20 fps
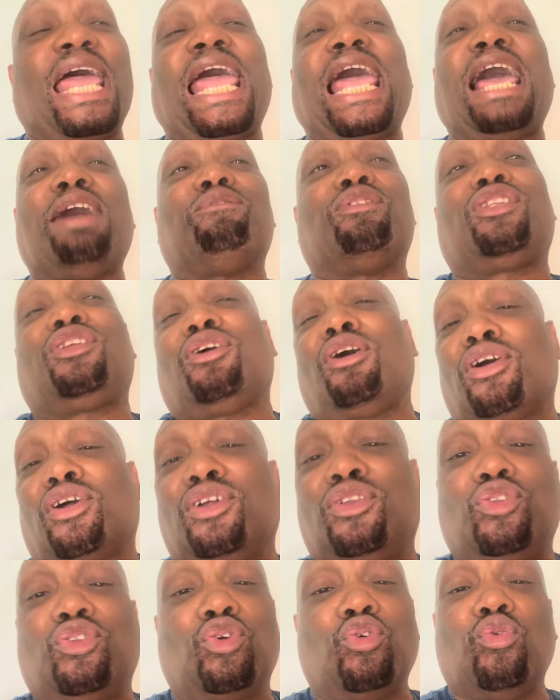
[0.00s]
Avatar
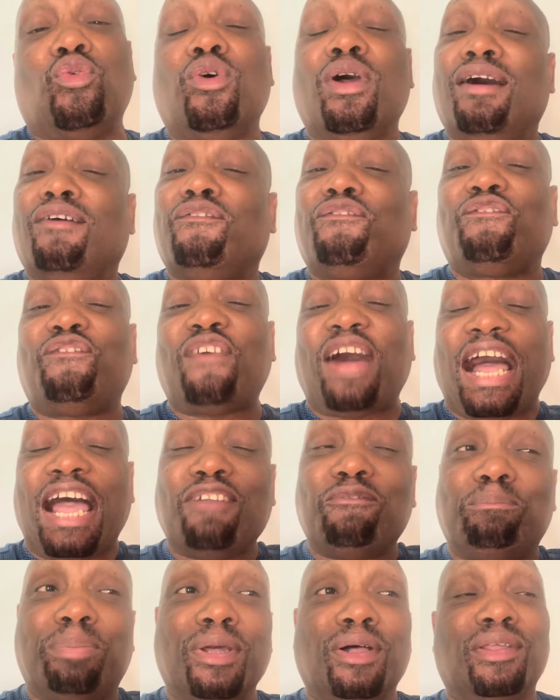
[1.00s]
could do
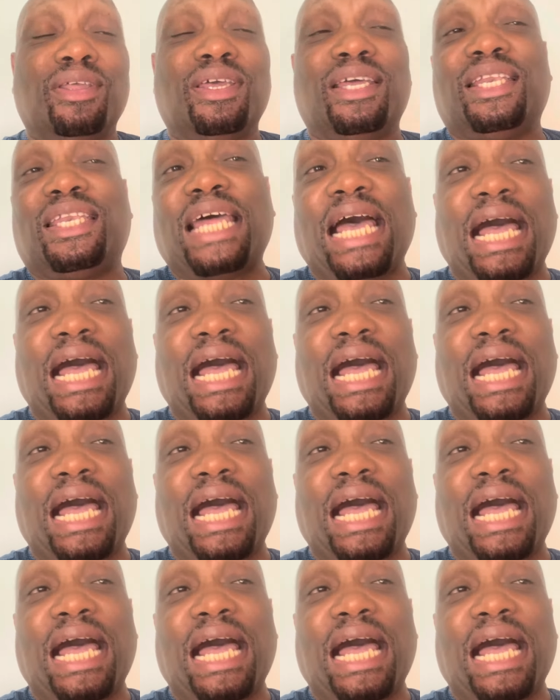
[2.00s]
$5 billion.